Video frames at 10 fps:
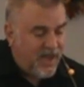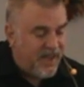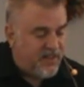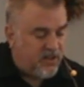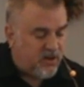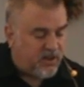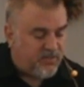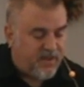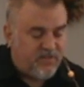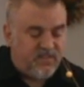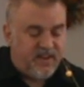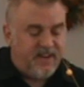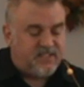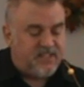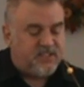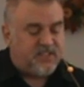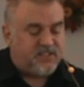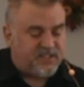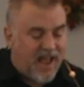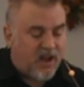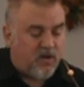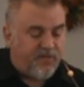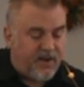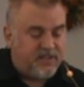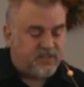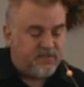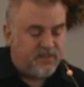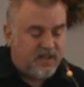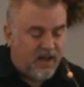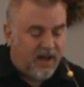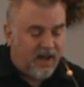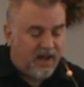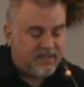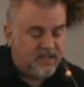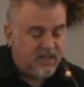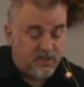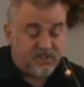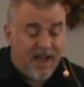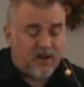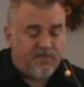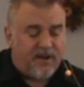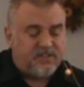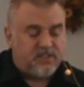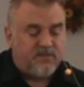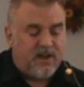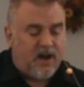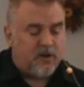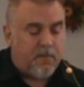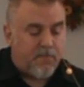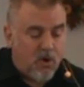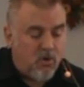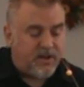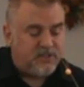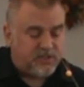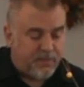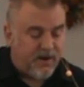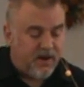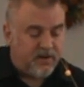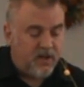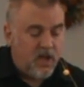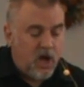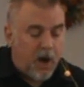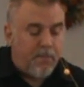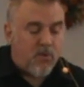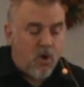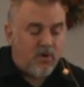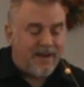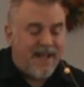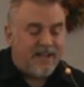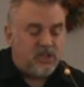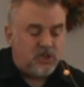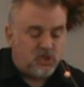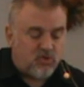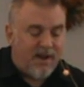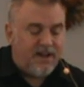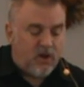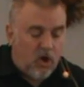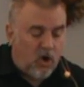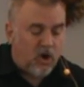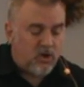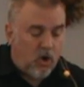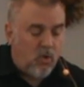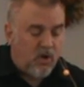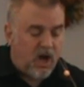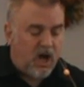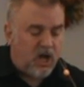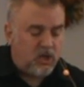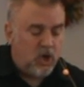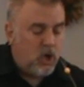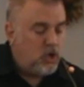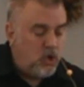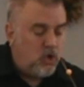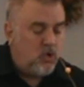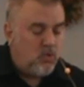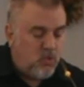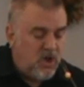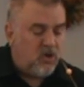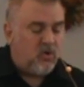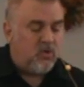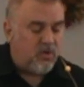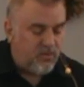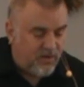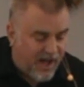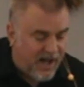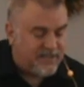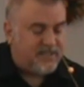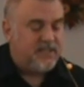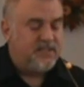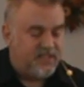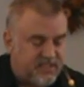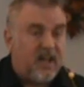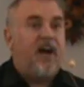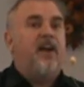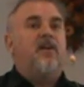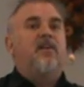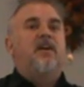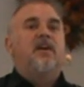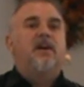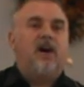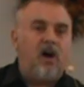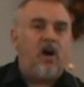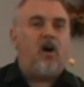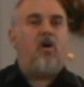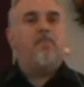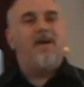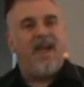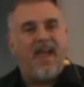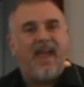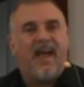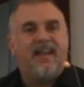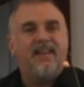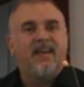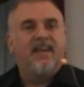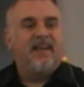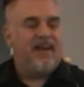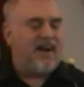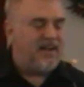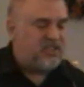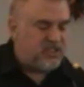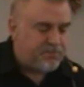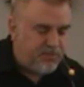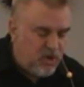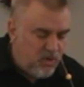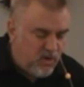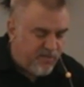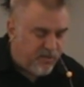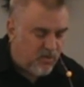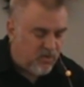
And then look at 17, it says, The sacrifice of God, the sacrifices of God are broken spirit, a broken and contrite heart, O God, you will not desire. Oh, man. Ah, it's just beautiful.